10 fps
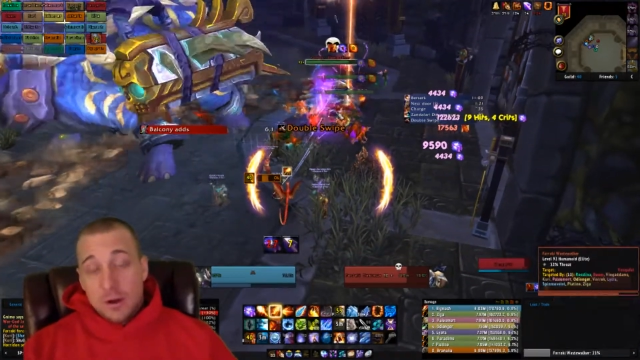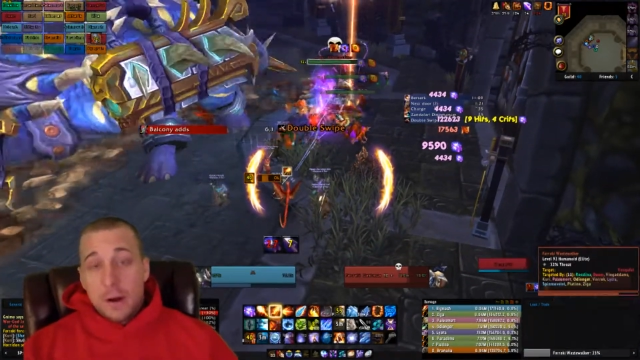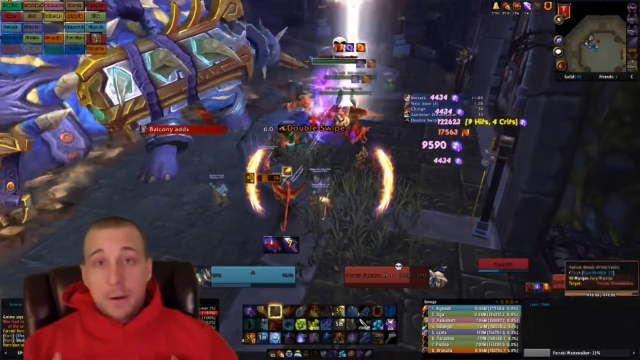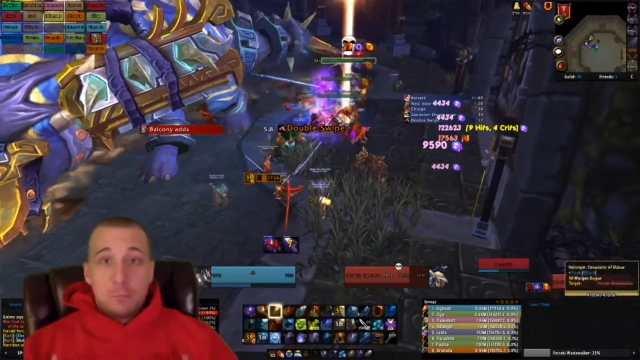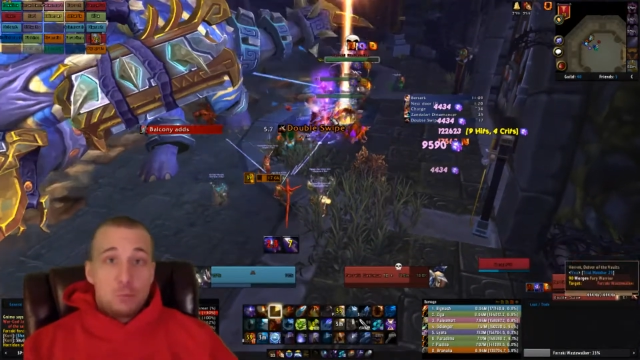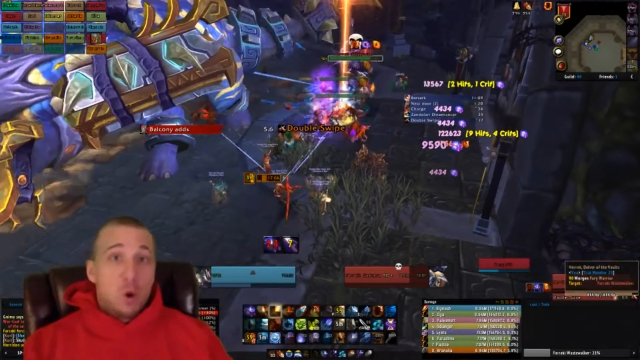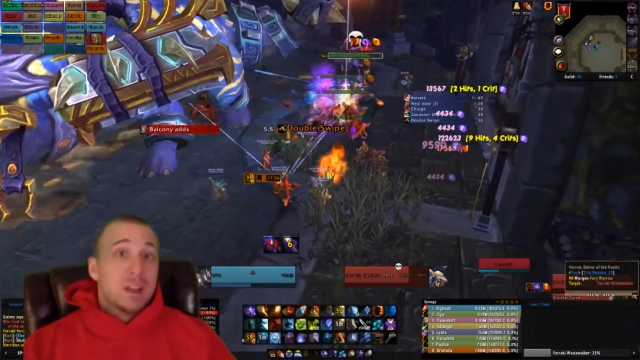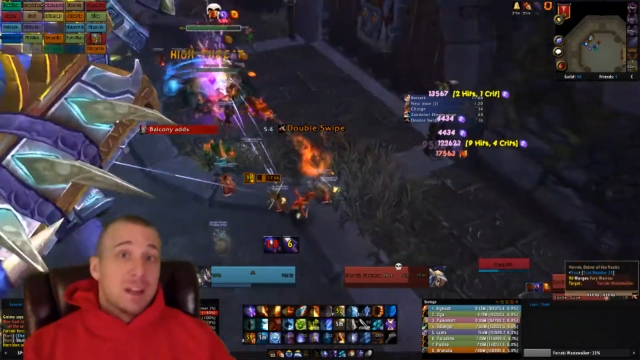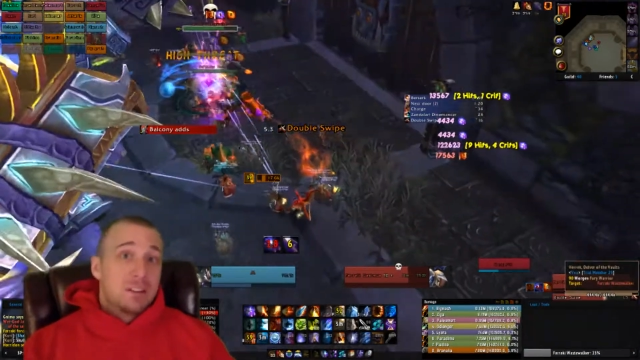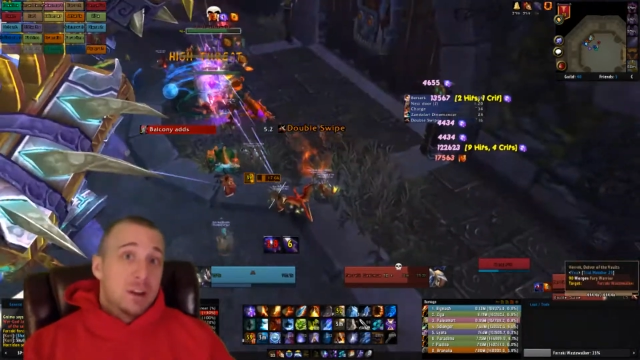
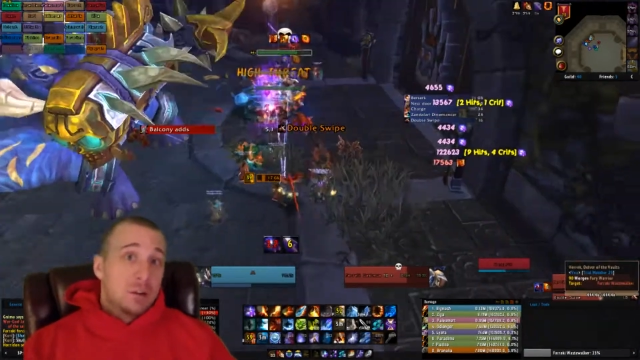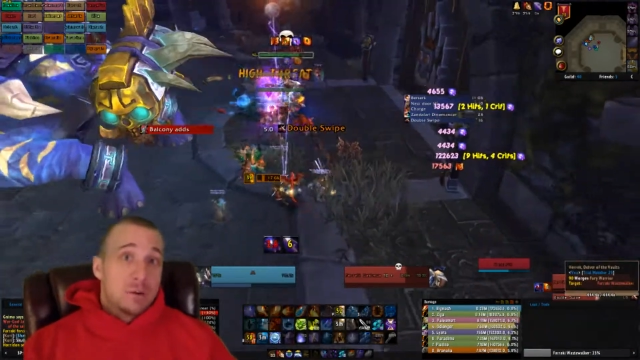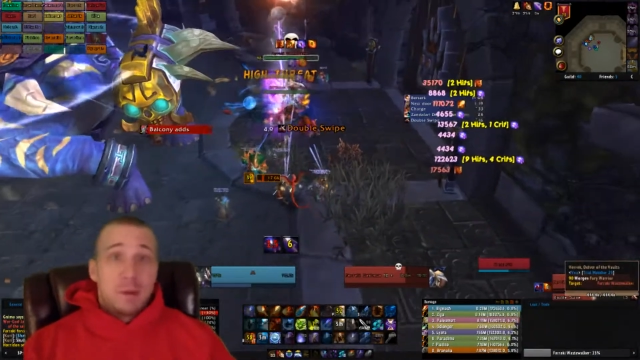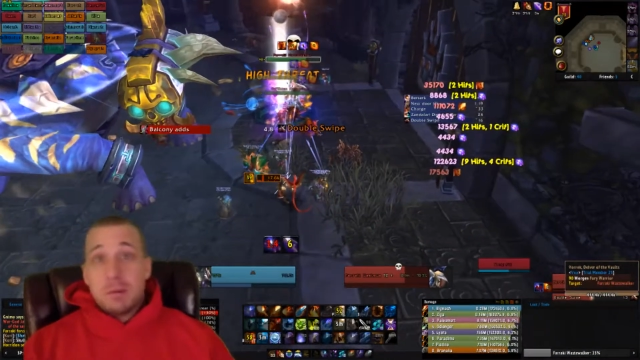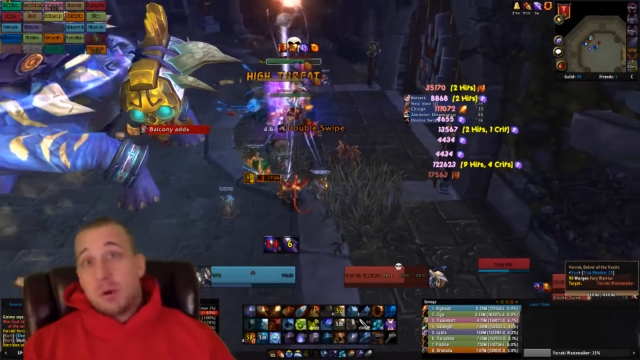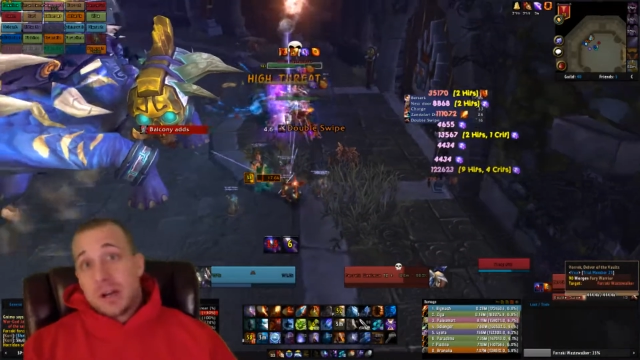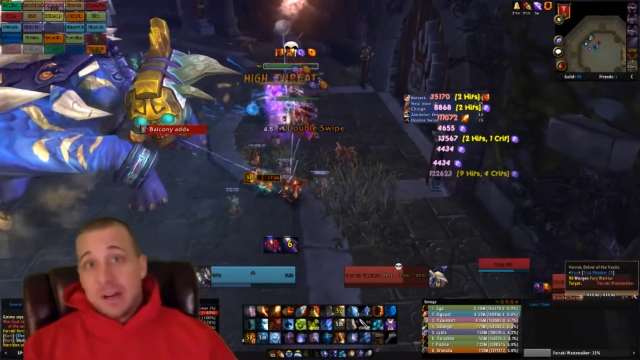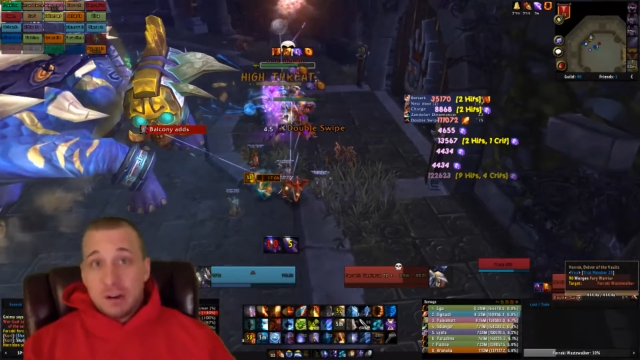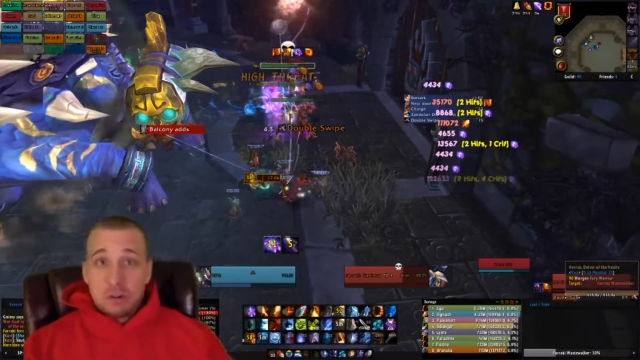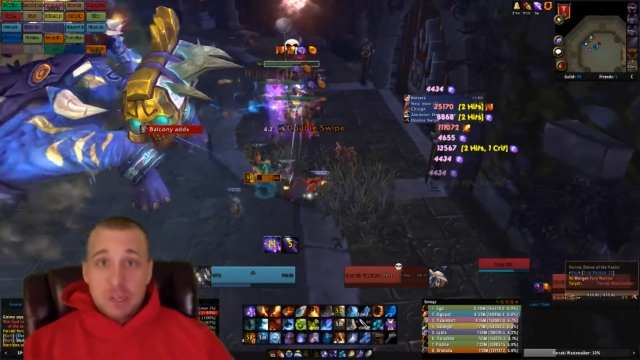one less healer, maybe bring
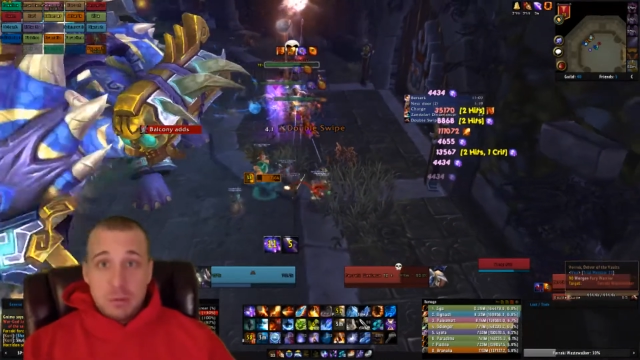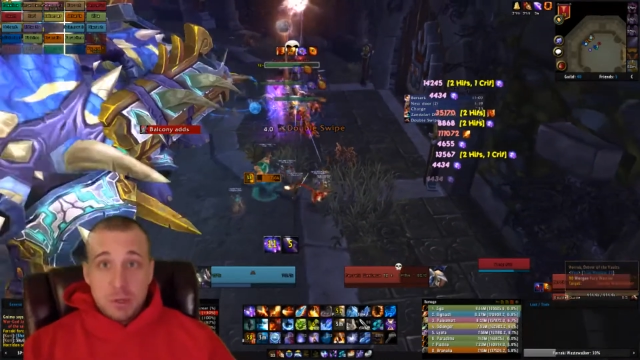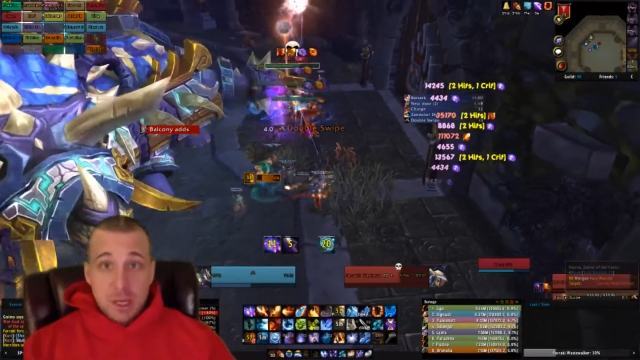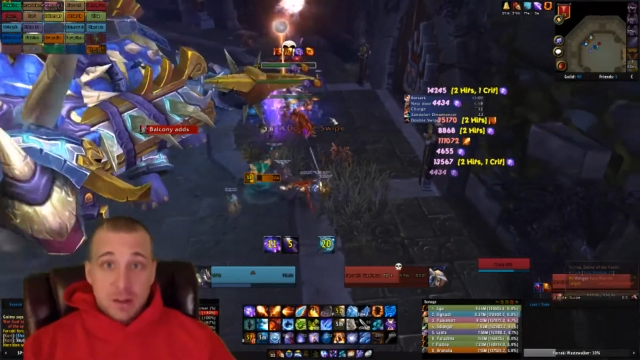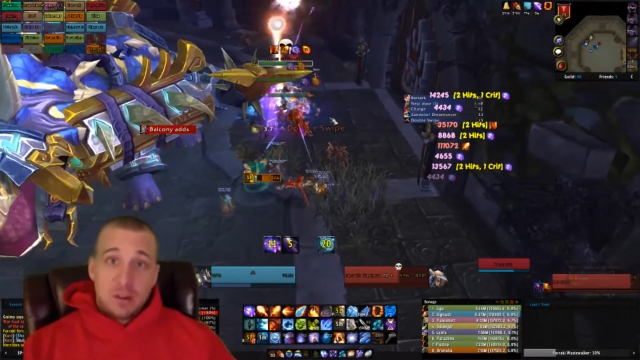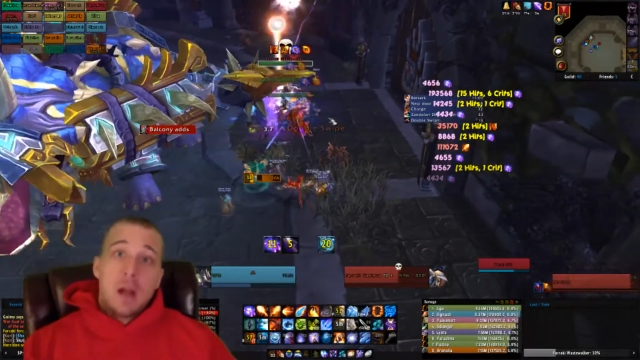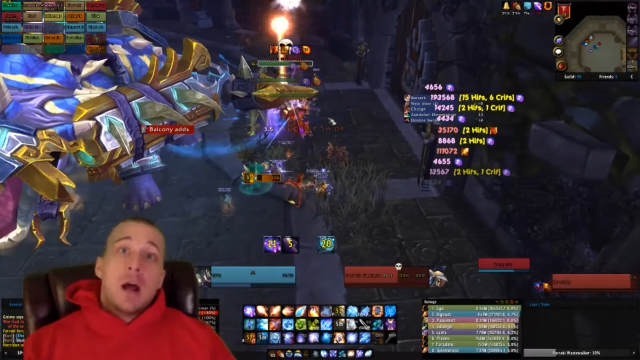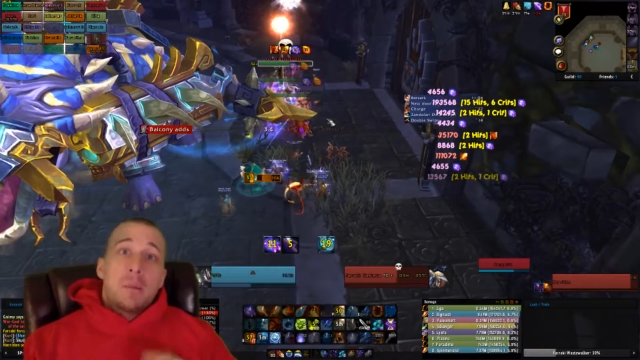an extra DPS,